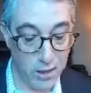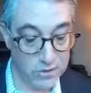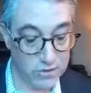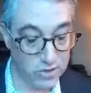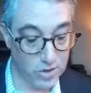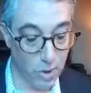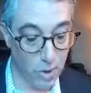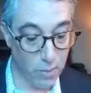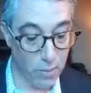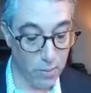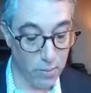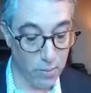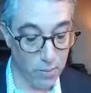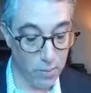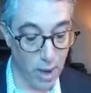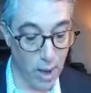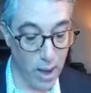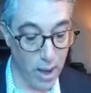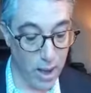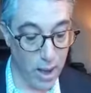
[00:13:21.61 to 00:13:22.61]
So
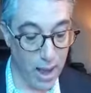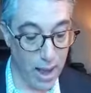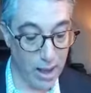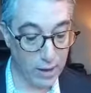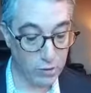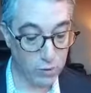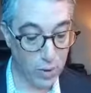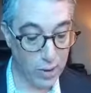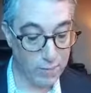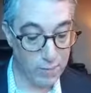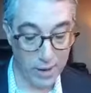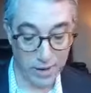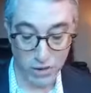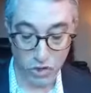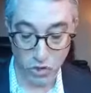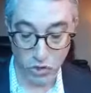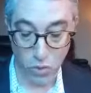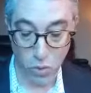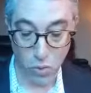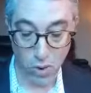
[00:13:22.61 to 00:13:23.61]
uh, how do I make
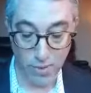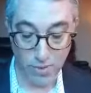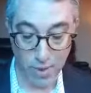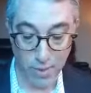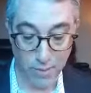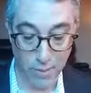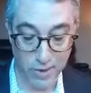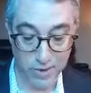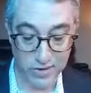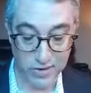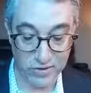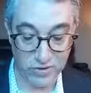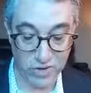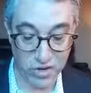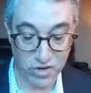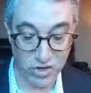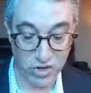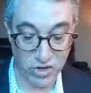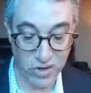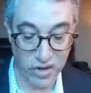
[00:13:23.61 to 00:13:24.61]
sure that my
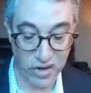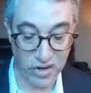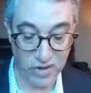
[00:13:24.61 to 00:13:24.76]
decision